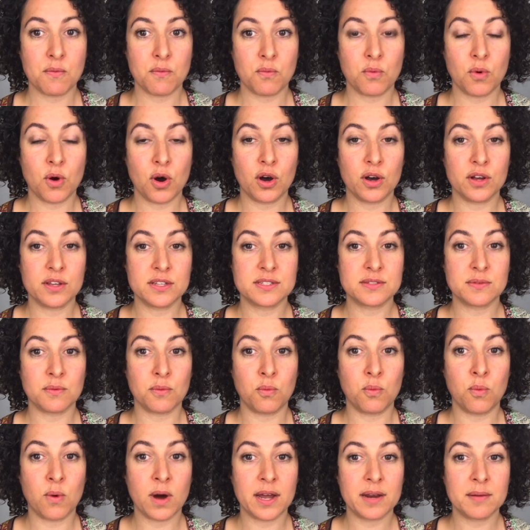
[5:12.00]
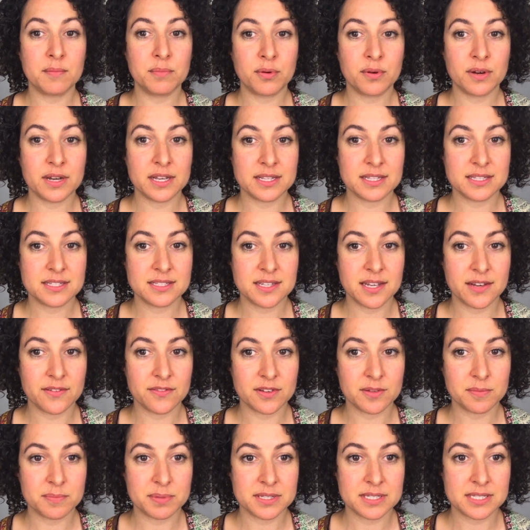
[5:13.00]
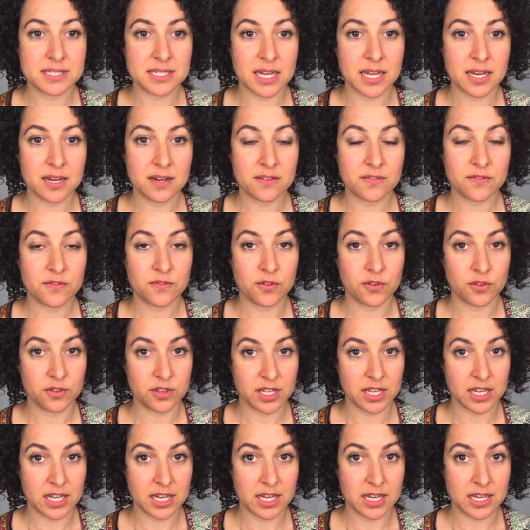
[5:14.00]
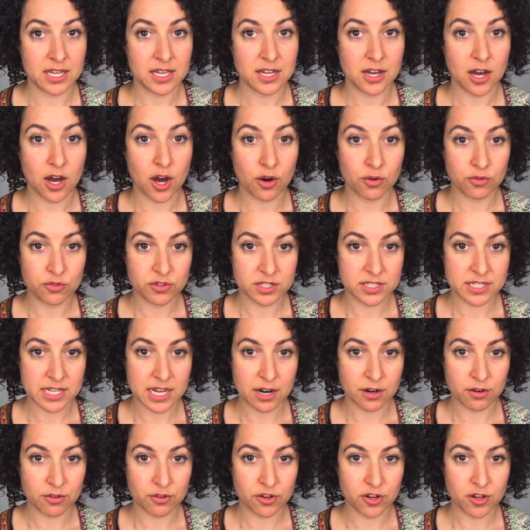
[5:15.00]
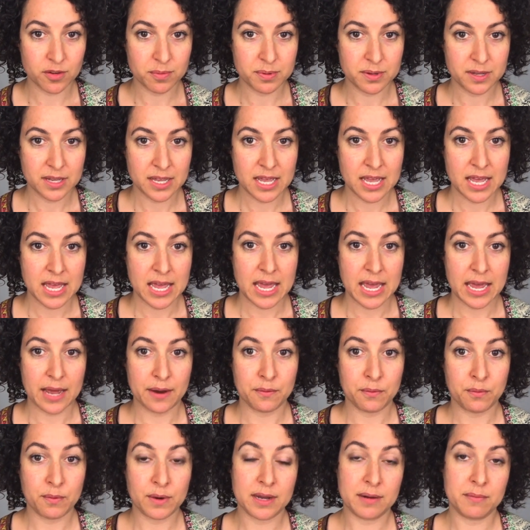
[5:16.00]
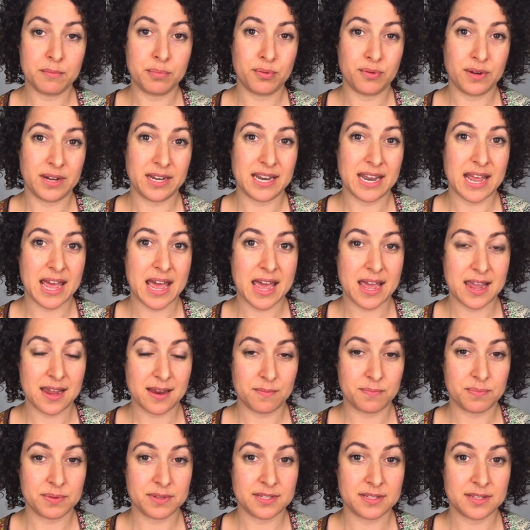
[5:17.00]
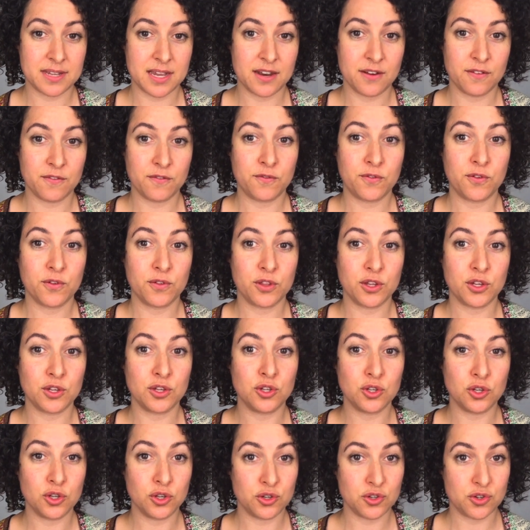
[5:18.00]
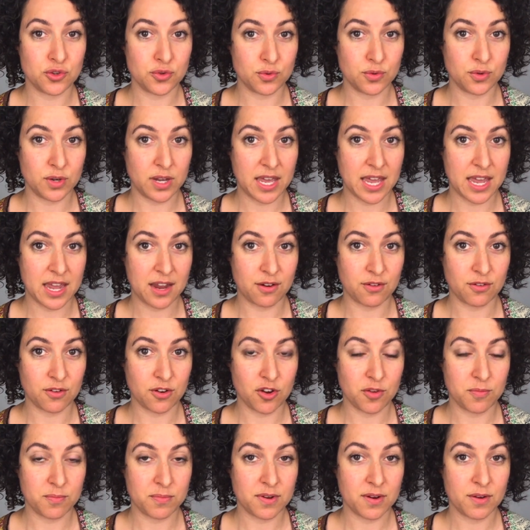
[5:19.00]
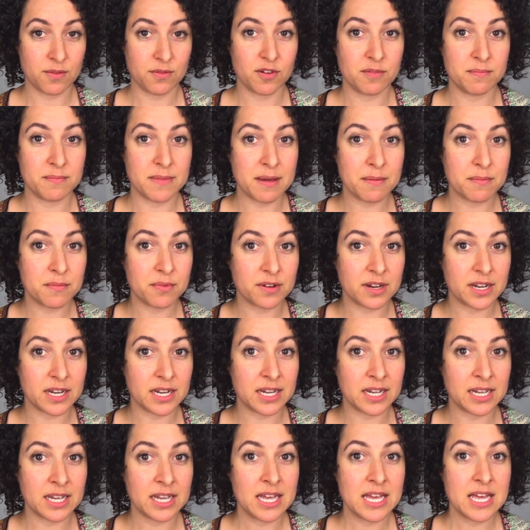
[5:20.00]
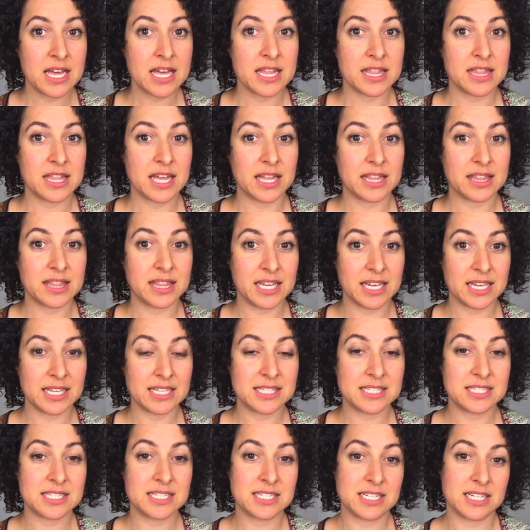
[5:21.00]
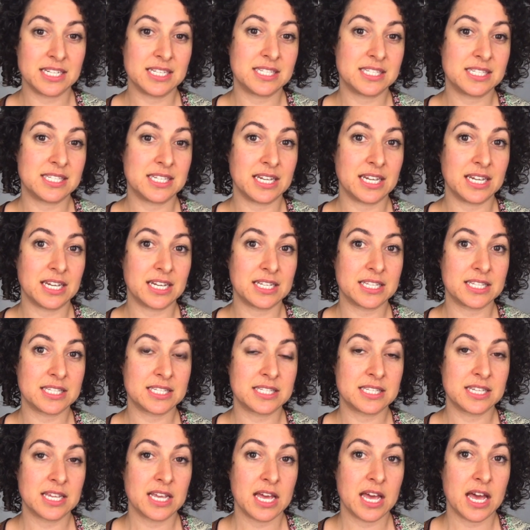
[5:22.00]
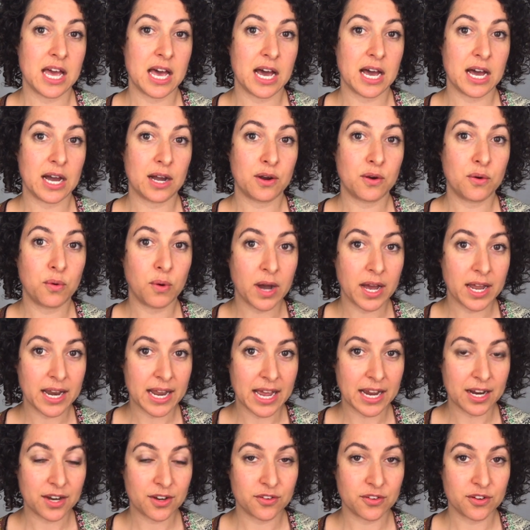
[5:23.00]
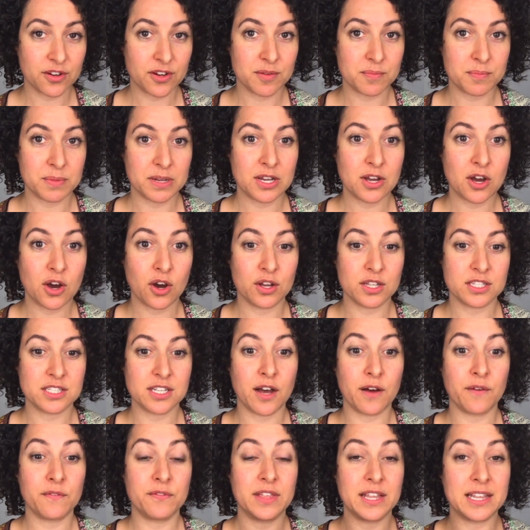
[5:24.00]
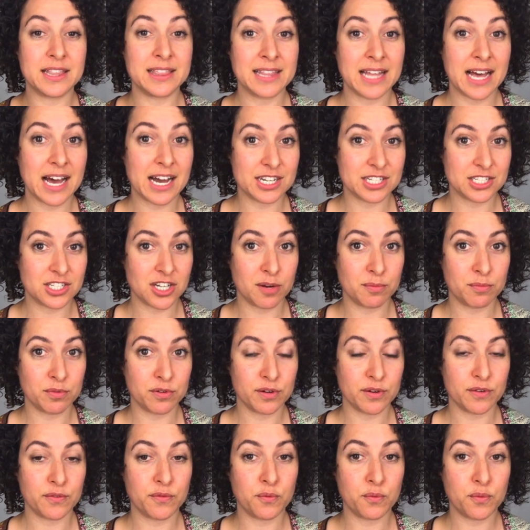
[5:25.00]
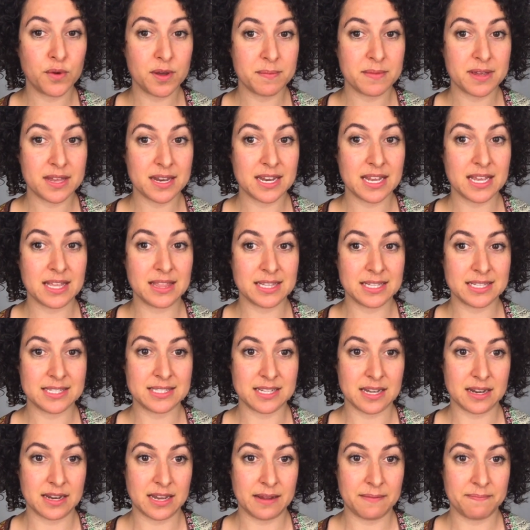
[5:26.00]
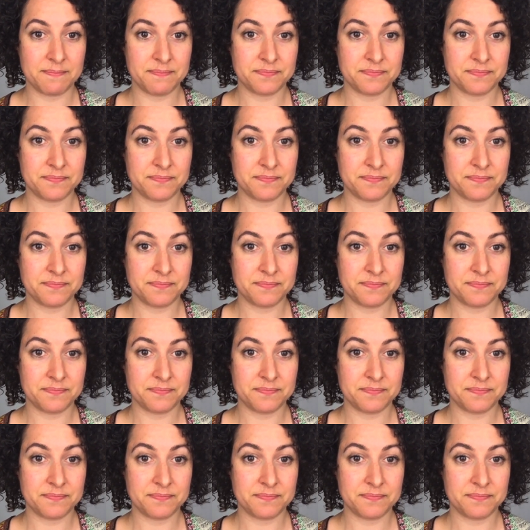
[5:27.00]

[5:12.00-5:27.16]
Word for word: was 1.7% for the ultrasound group and 1.8% for the usual care group. Remembering that these statistics are quite accurate because of the large number of women in the study.